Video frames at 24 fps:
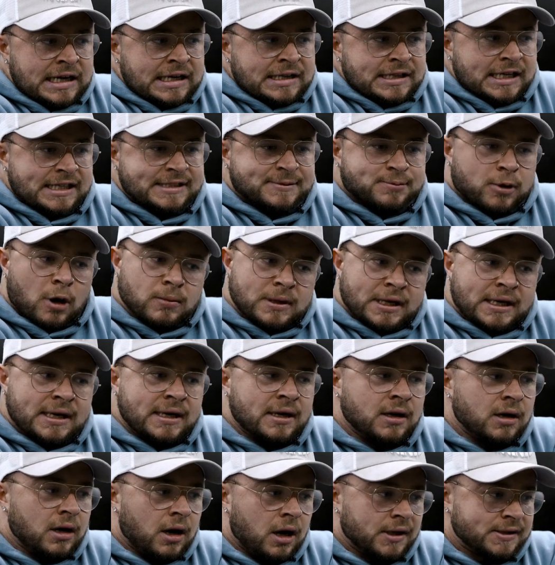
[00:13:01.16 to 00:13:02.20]
that's probably,
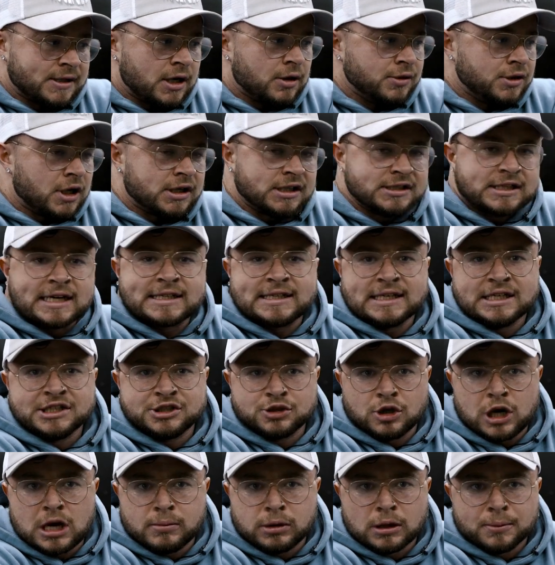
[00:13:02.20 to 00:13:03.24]
although not exactly
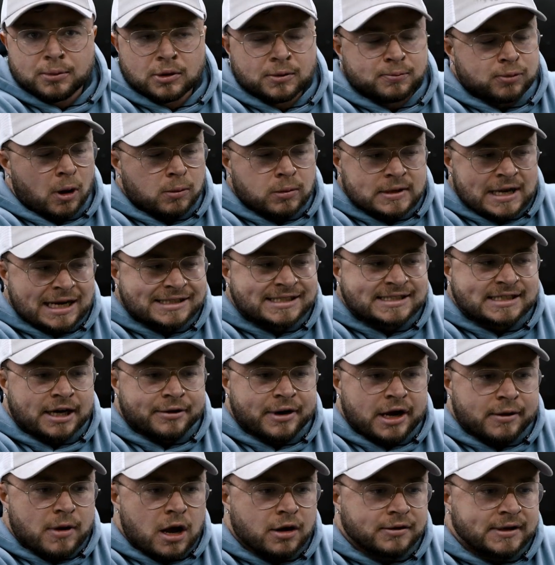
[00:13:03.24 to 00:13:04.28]
enjoyable, but probably
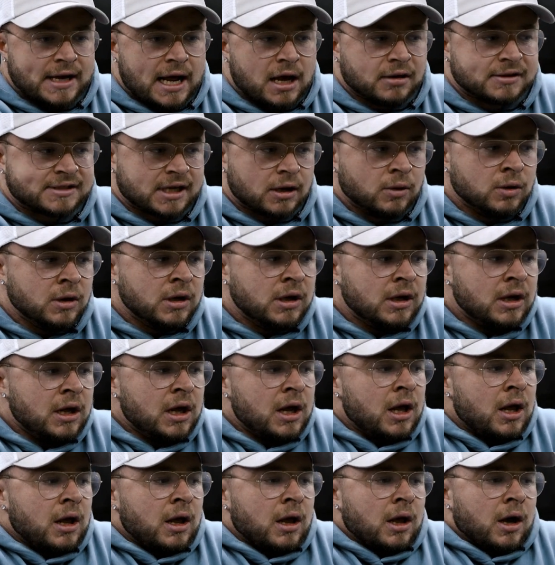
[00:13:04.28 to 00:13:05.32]
necessary around now. So
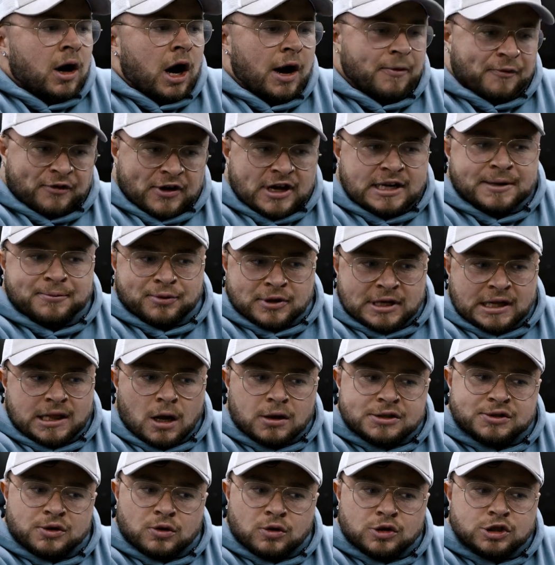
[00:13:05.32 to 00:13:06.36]
I'm feeling pretty
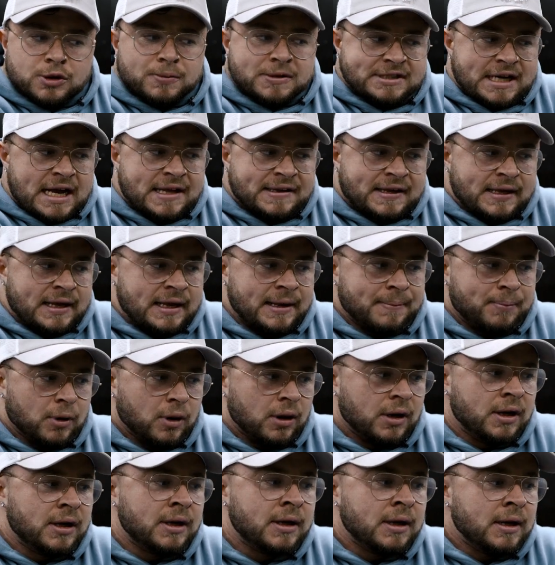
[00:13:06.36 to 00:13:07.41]
close to 100%,
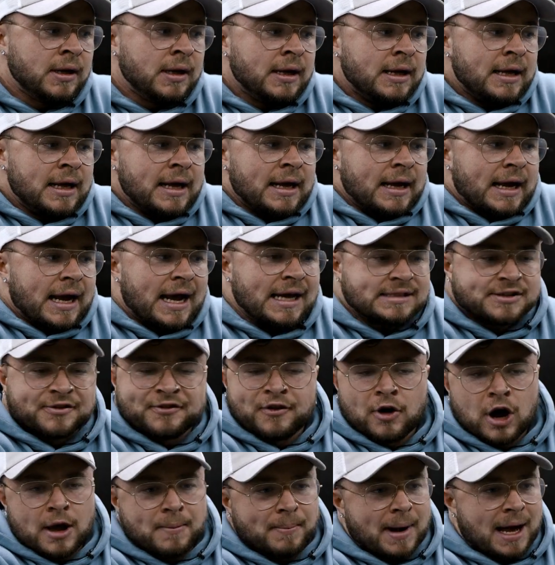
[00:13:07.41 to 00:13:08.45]
but it's a
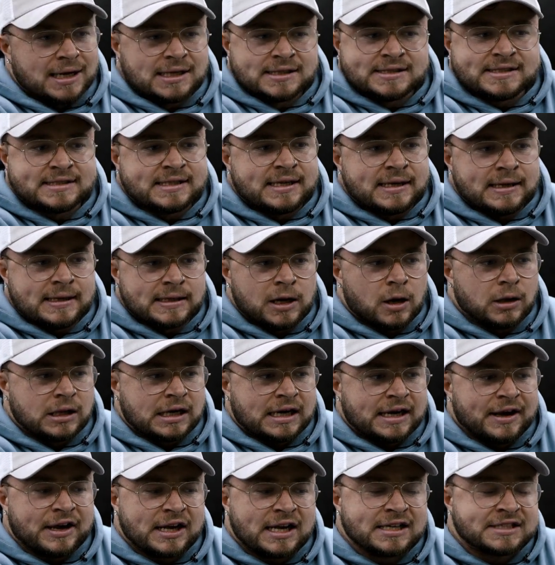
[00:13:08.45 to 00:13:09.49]
fine balance. You know, like
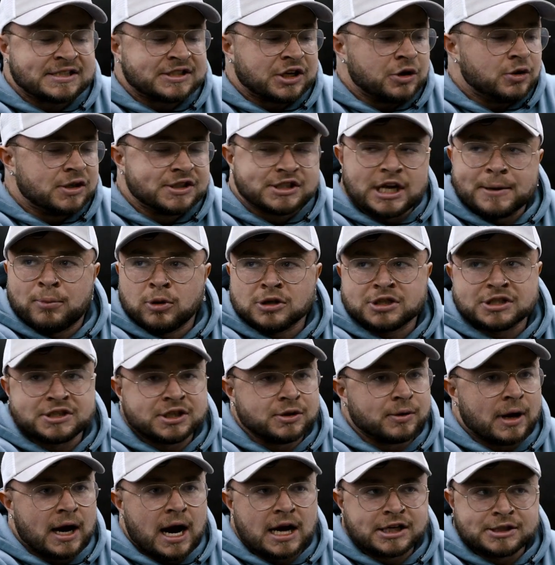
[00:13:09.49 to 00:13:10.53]
as soon as I push it
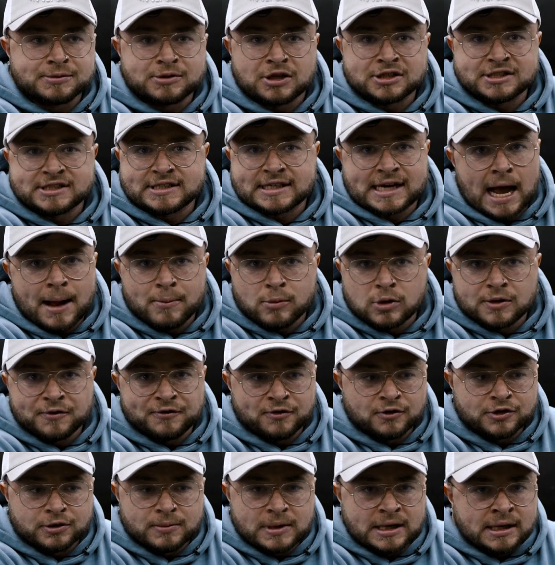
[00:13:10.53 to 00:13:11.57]
too hard because there's a camera in
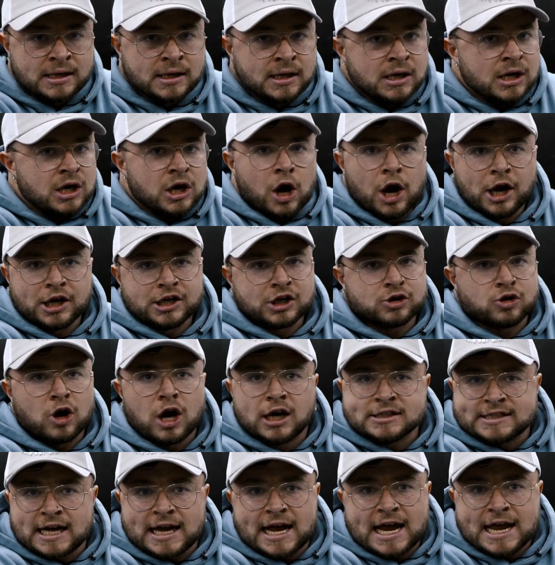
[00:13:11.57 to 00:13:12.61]
front of me, I'm going to
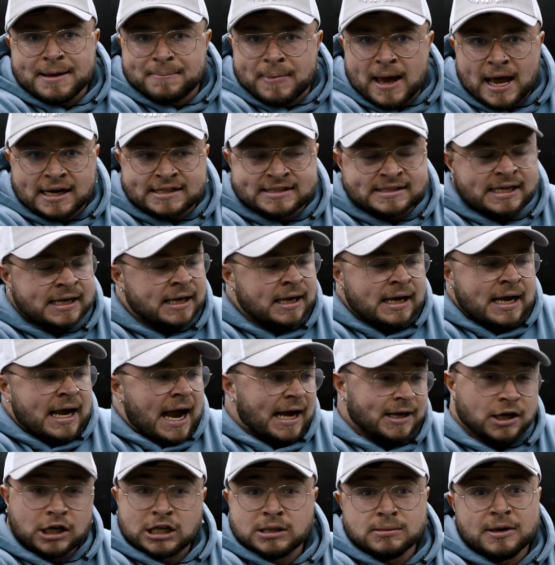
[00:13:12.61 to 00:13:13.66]
cross that apex
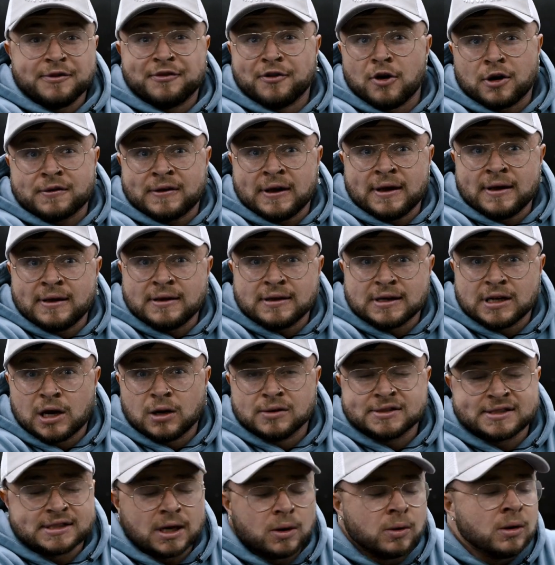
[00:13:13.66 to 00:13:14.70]
and I'm going to be fucked, you know.
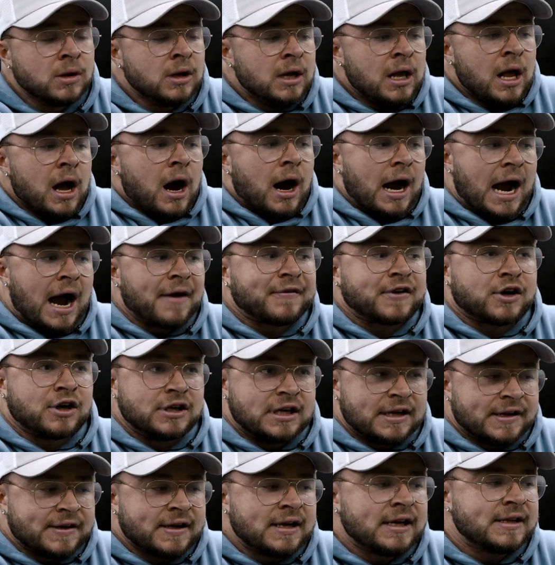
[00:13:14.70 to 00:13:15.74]
So I have to kind
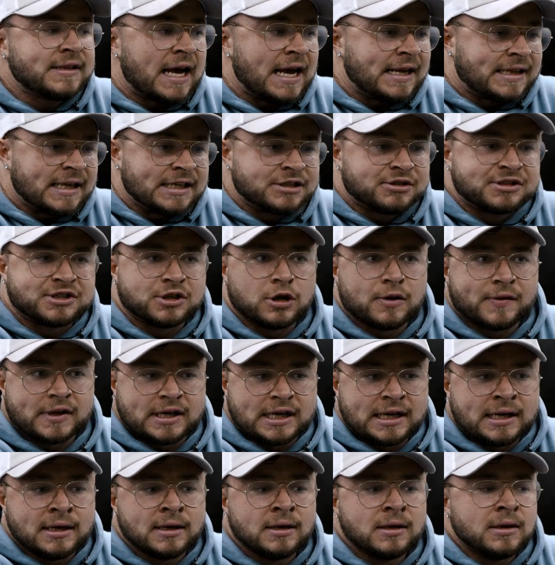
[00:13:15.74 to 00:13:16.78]
of take things
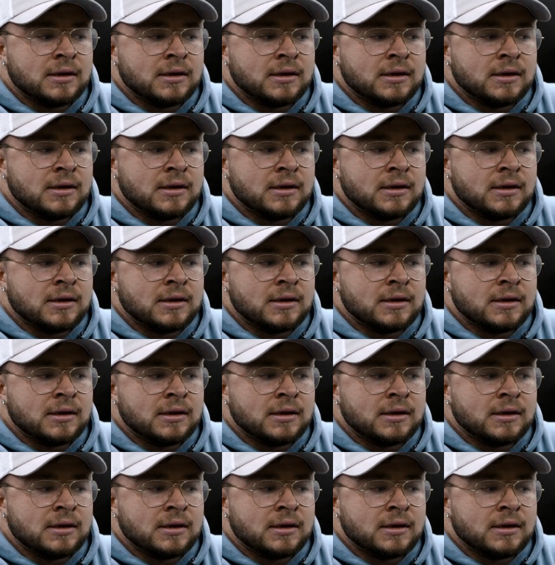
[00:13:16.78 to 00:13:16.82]
reservedly